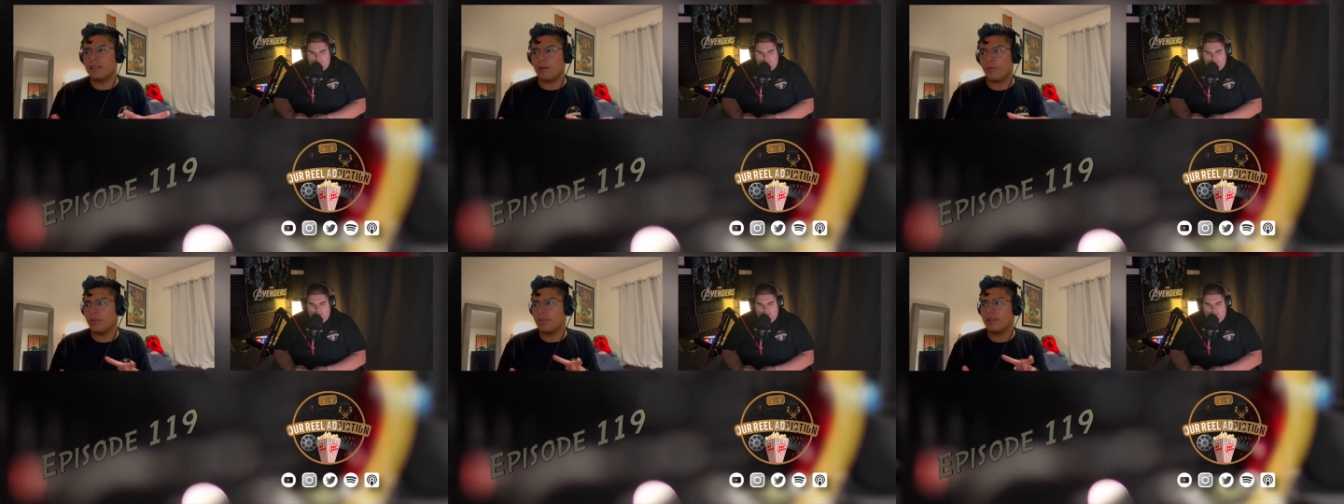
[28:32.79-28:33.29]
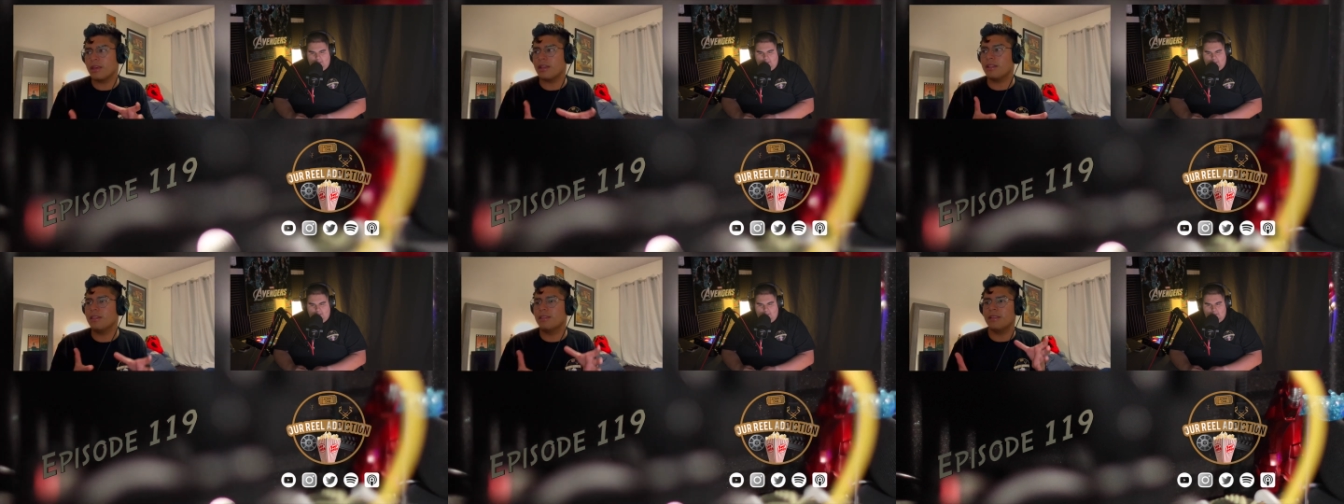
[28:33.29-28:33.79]
Like we only got
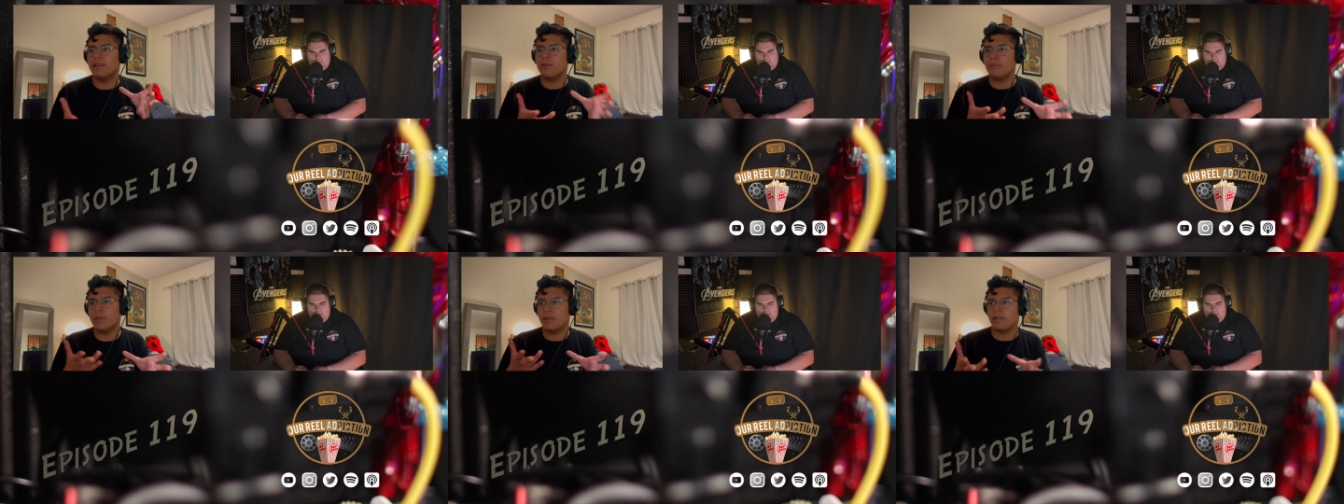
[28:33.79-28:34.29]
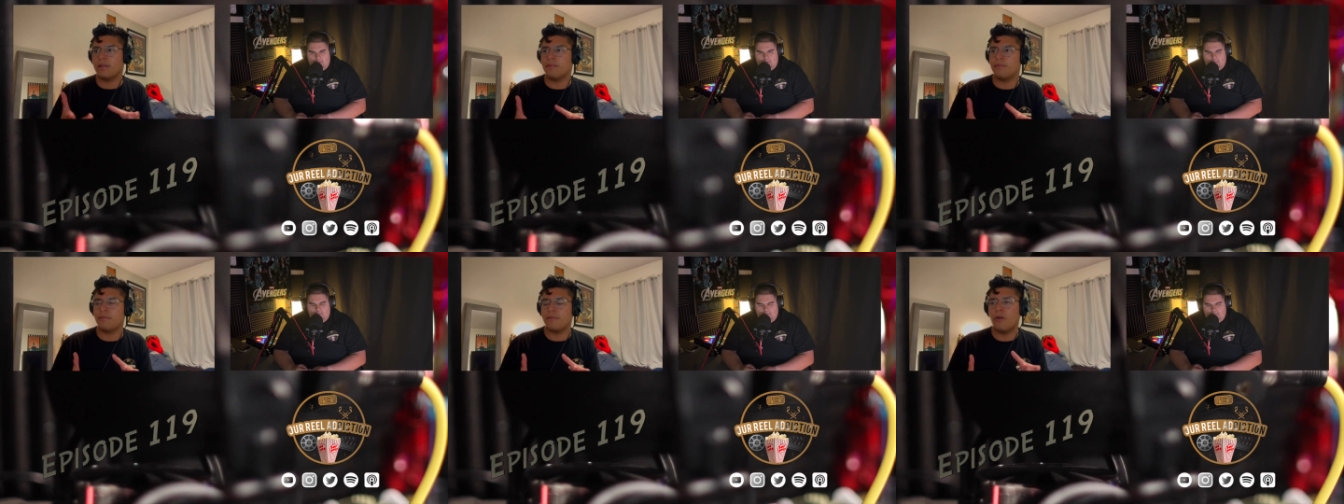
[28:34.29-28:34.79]
a little bit
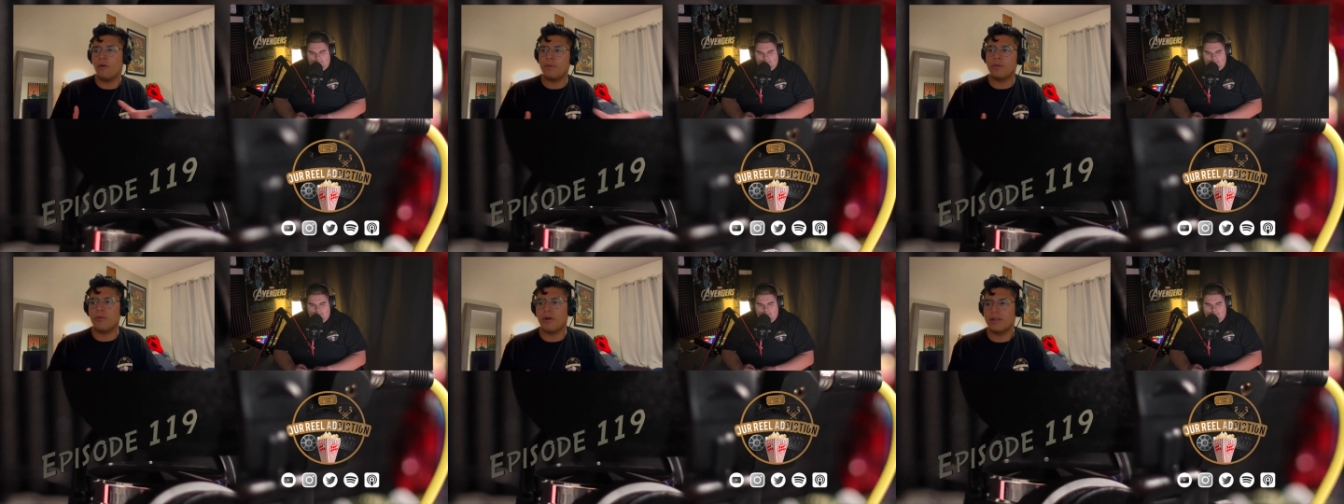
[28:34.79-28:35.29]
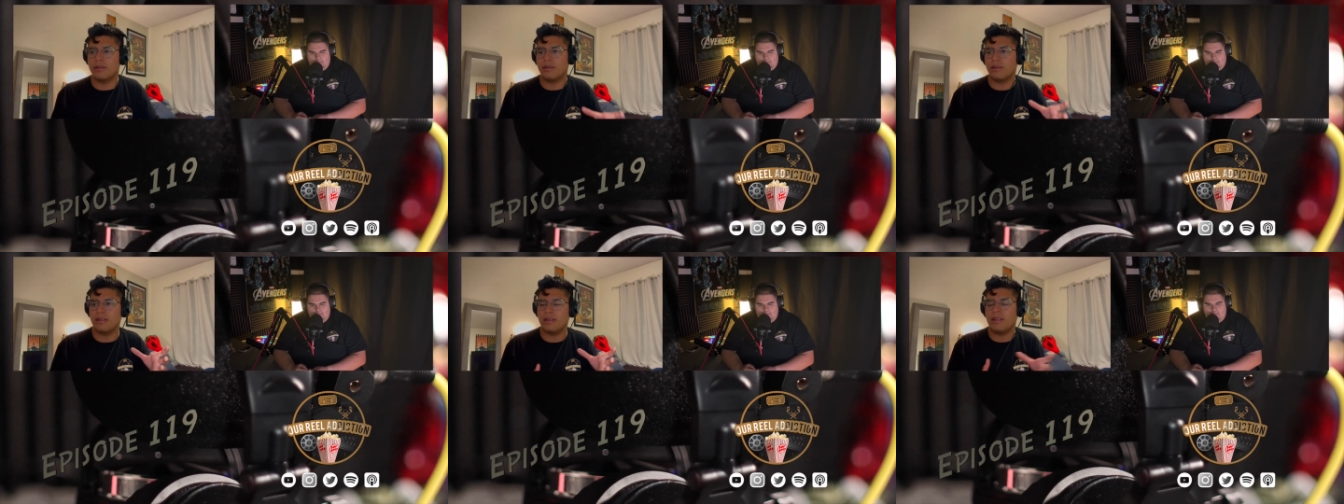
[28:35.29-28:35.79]
of Obi-Wan
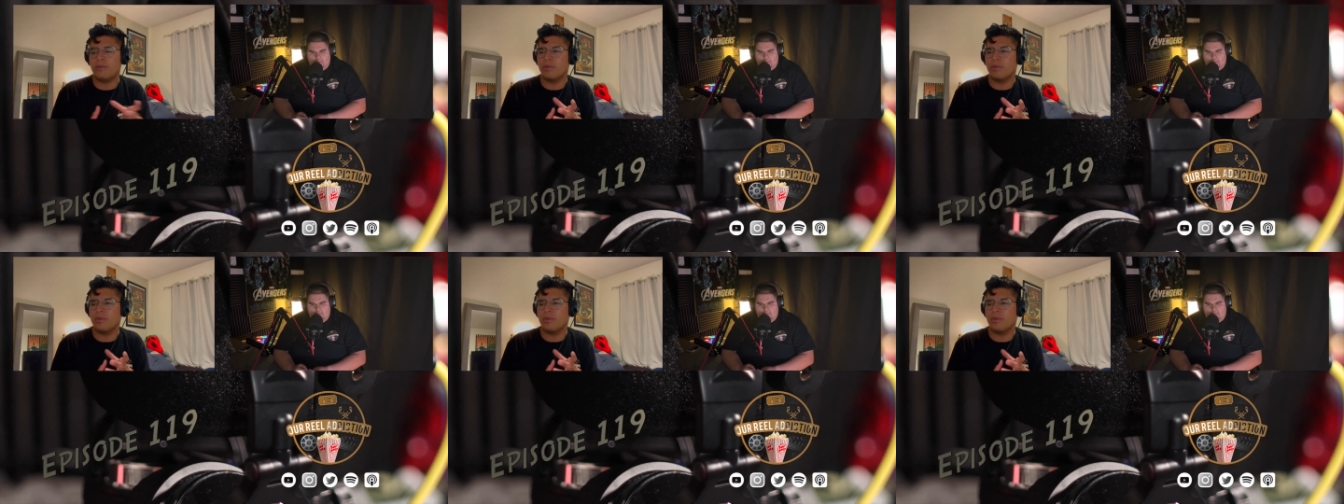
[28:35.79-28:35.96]
and we